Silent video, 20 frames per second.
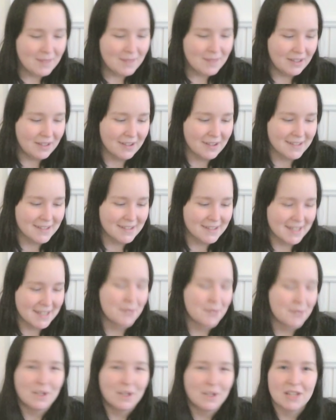because I
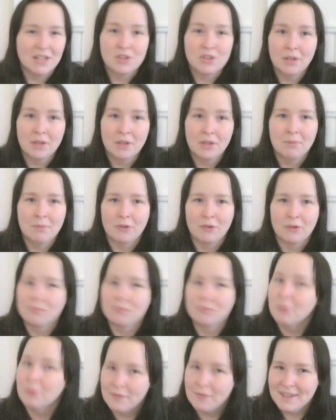really enjoy both
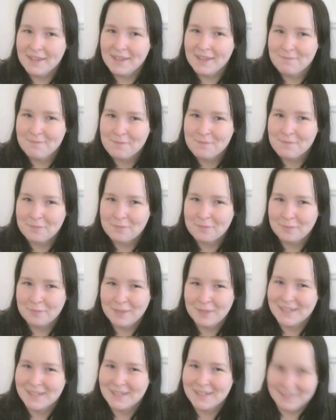movie
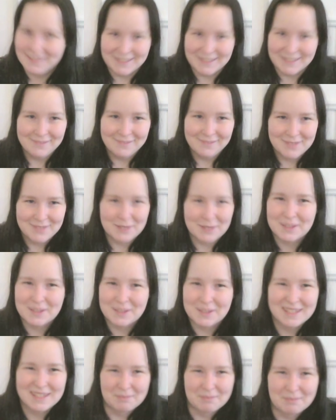and knitting, so
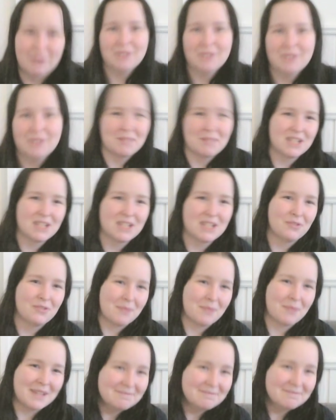it's a perfect match for
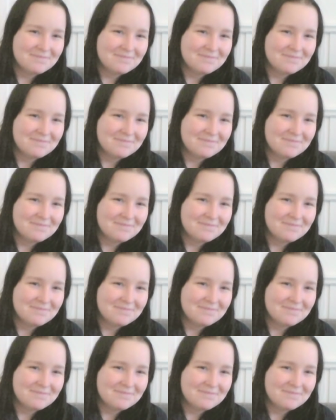me.